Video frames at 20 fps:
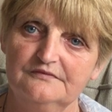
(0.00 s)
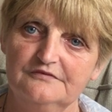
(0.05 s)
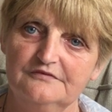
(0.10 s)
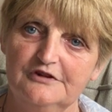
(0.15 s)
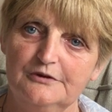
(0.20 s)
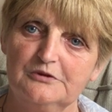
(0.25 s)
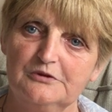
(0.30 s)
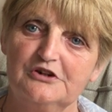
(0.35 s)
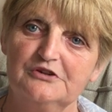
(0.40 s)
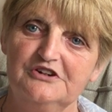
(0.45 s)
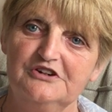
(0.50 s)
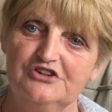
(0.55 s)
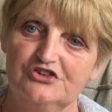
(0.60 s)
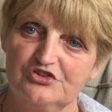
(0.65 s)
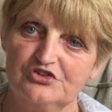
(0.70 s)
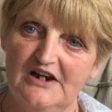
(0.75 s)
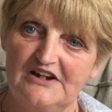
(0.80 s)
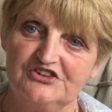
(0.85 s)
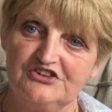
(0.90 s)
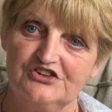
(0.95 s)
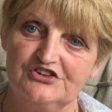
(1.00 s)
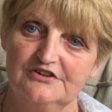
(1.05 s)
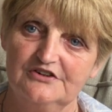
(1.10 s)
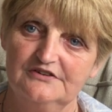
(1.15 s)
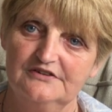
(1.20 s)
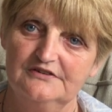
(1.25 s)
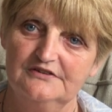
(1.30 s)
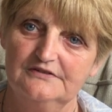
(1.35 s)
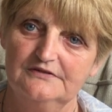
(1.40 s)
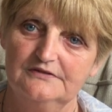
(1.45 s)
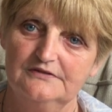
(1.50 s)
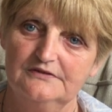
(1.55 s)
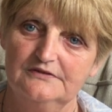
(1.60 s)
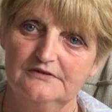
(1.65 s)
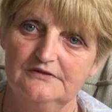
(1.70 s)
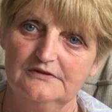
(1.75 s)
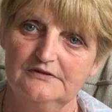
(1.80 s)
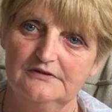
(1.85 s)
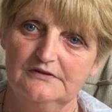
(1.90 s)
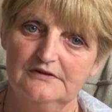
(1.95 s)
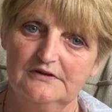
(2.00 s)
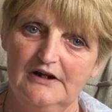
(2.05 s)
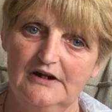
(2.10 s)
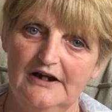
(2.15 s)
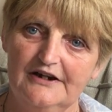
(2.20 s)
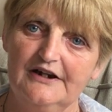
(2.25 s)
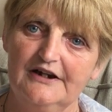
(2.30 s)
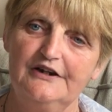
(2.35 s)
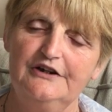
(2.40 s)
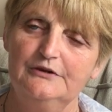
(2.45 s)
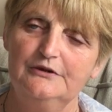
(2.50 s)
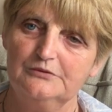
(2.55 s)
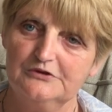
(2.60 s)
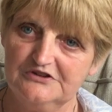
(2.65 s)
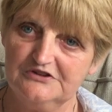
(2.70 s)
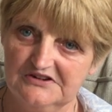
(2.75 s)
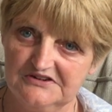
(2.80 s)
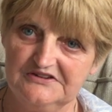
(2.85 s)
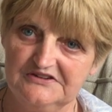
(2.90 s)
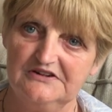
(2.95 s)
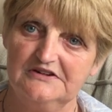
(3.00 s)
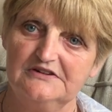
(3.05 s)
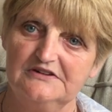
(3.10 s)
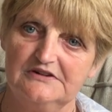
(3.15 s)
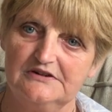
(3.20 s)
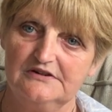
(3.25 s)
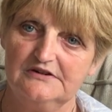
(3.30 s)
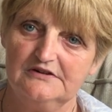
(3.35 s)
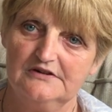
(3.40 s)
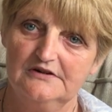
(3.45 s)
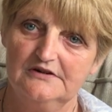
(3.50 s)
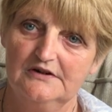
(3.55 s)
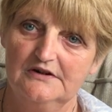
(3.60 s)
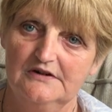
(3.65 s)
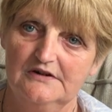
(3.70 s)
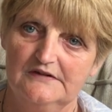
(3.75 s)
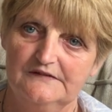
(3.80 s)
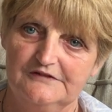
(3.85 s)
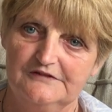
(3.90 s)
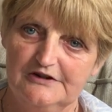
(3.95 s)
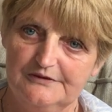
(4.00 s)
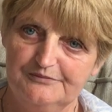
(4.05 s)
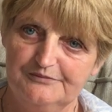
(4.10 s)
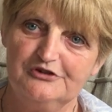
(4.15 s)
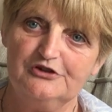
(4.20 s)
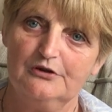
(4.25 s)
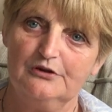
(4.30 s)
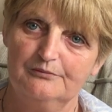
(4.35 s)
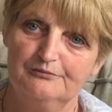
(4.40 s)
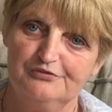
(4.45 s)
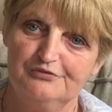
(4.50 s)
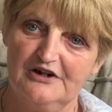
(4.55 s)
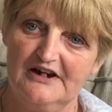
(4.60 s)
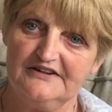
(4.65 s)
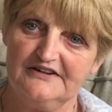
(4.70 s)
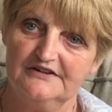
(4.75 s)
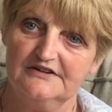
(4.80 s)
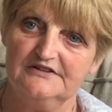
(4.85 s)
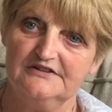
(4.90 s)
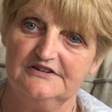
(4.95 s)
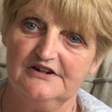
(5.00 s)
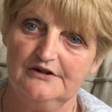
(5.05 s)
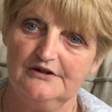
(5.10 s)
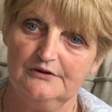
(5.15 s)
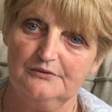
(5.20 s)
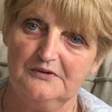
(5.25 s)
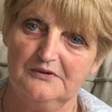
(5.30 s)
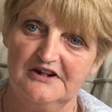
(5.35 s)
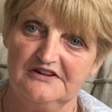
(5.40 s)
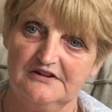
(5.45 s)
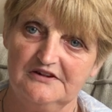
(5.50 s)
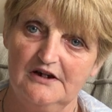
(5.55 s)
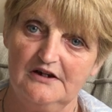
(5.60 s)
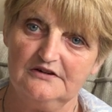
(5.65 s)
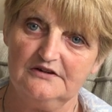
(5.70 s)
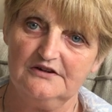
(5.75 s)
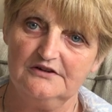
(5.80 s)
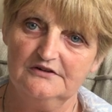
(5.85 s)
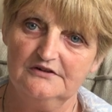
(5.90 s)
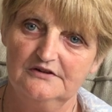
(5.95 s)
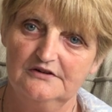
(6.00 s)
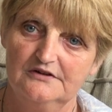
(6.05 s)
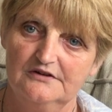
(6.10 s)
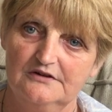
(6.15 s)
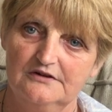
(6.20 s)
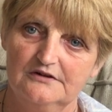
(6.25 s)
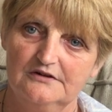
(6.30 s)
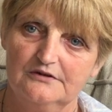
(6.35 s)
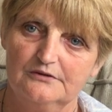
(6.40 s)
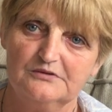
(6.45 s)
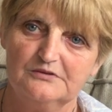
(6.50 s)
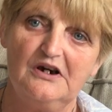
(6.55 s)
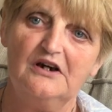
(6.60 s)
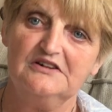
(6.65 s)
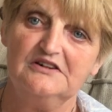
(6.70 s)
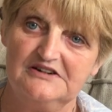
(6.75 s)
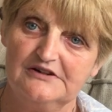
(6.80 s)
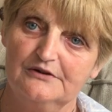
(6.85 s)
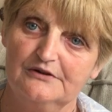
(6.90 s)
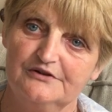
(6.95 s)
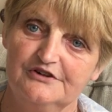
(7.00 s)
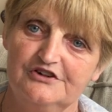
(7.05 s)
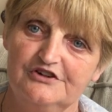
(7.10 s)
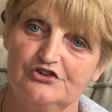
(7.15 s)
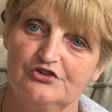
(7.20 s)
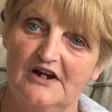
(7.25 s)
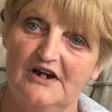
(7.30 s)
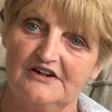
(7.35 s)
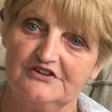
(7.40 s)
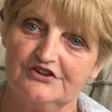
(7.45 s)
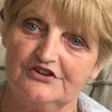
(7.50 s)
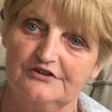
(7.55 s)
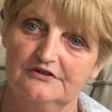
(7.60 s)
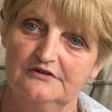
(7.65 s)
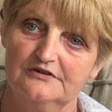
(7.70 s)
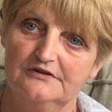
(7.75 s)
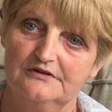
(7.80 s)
You were only trash. And anyone that did become pregnant out of wedlock was only trash.